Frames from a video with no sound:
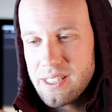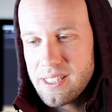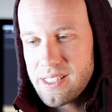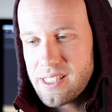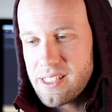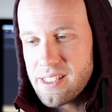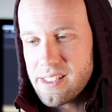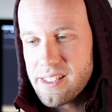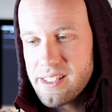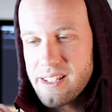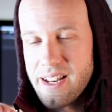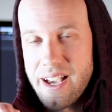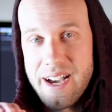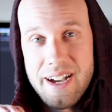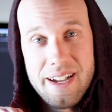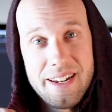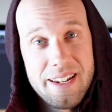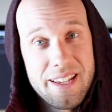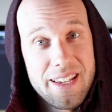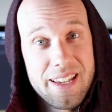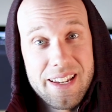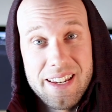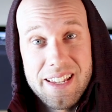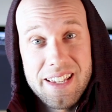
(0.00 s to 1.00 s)
This is
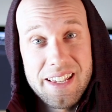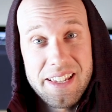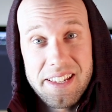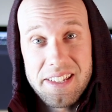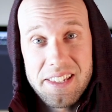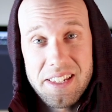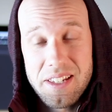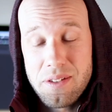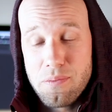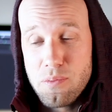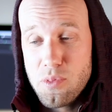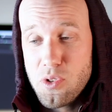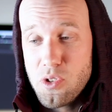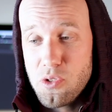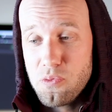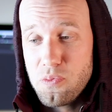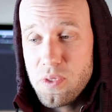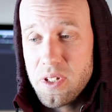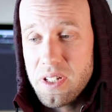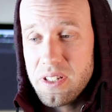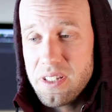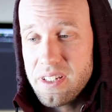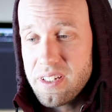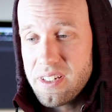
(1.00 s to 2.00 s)
not an easy
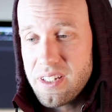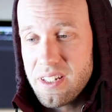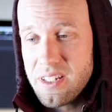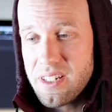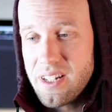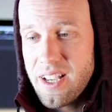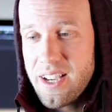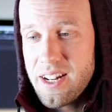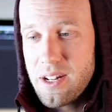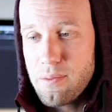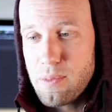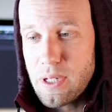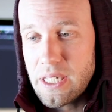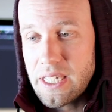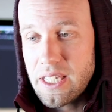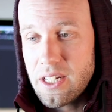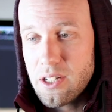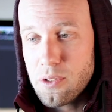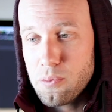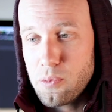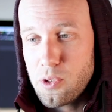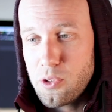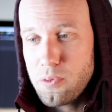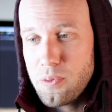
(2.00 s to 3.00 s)
movement. This is not a
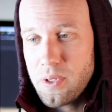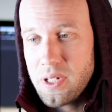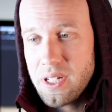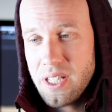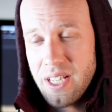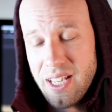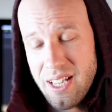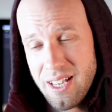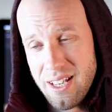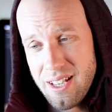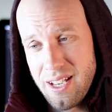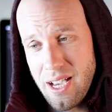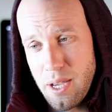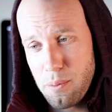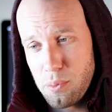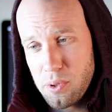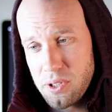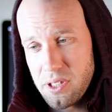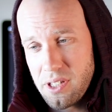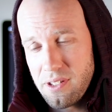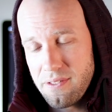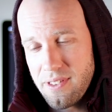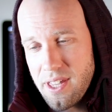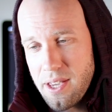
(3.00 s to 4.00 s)
beginner movement. I
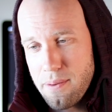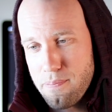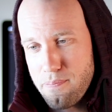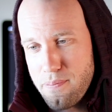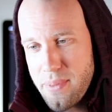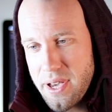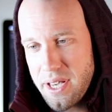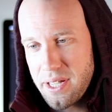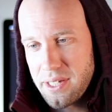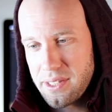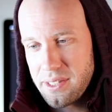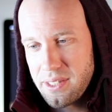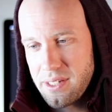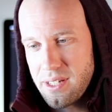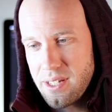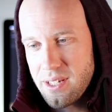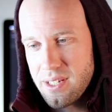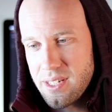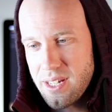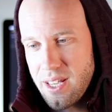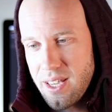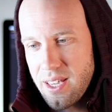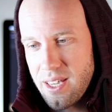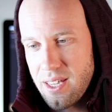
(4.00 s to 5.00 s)
believe that bell
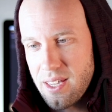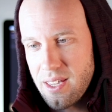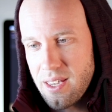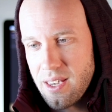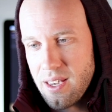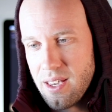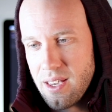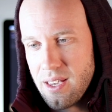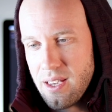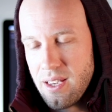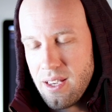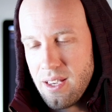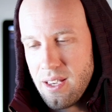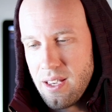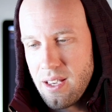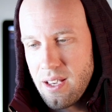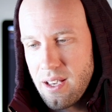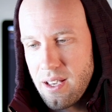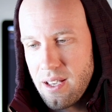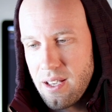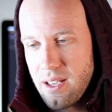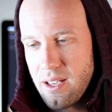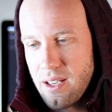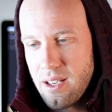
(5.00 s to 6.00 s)
is a,
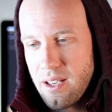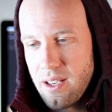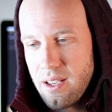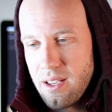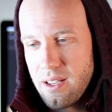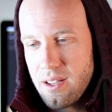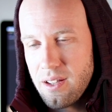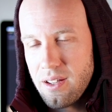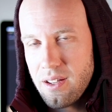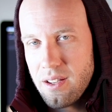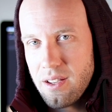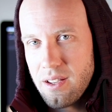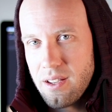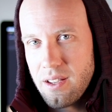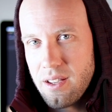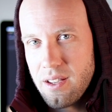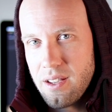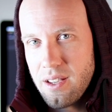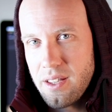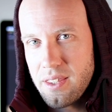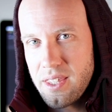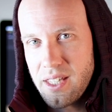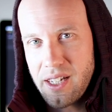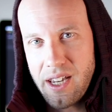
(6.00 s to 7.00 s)
I
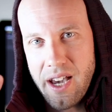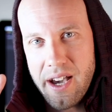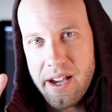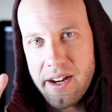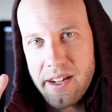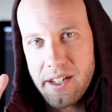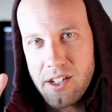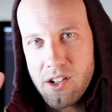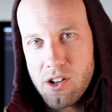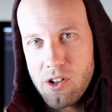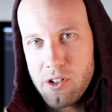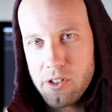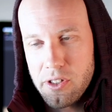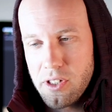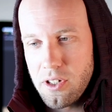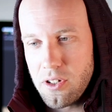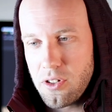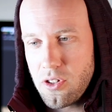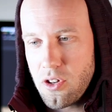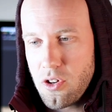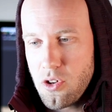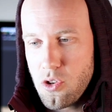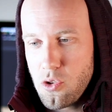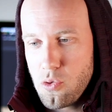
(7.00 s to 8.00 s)
think on it calls
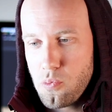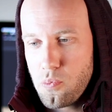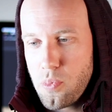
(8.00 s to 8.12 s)
it 2